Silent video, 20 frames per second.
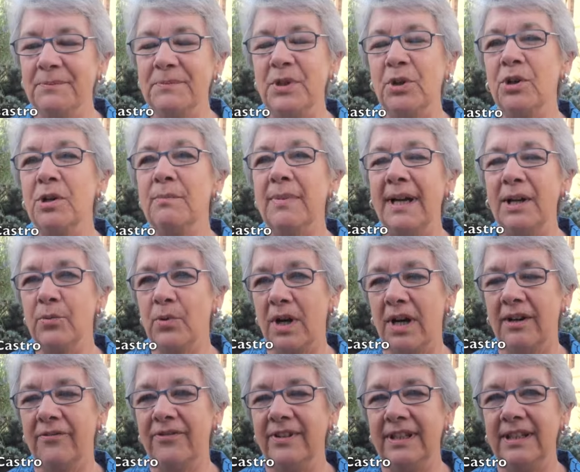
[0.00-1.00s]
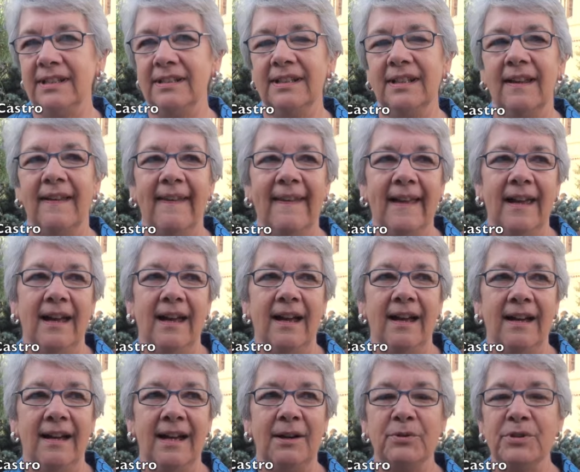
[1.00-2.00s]
I'm known by Rafi.
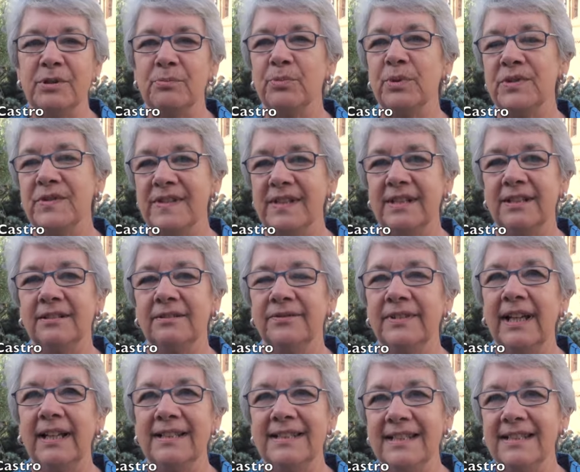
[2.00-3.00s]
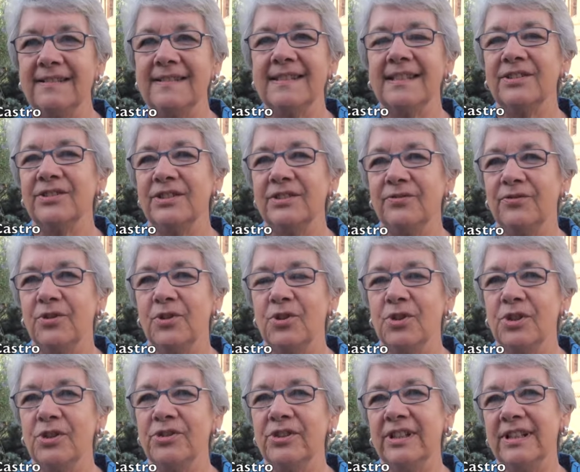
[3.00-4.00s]
I was in Brazil, 1964
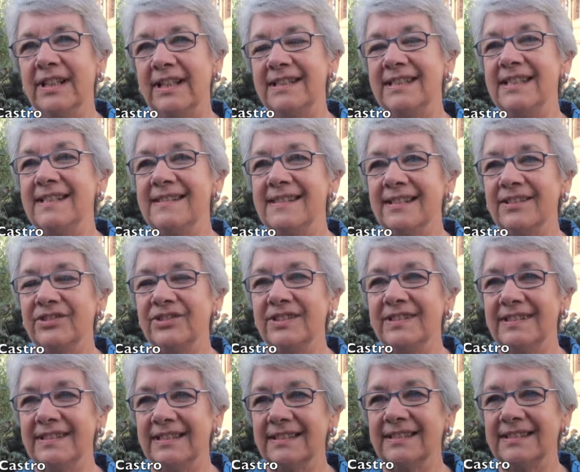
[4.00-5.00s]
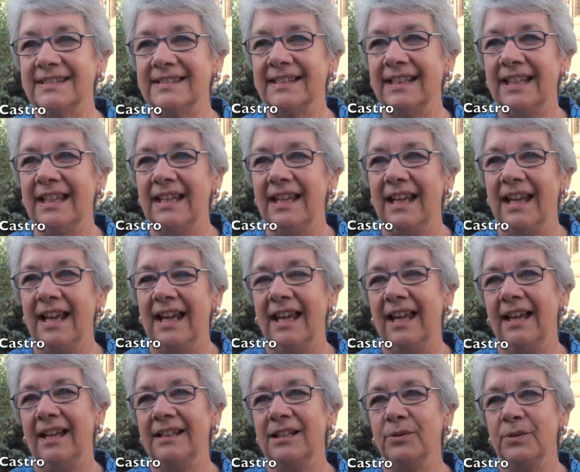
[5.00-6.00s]
to 1966.
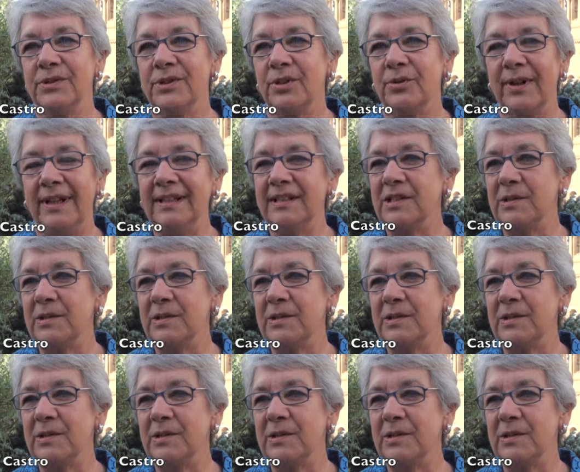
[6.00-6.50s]
And it was a great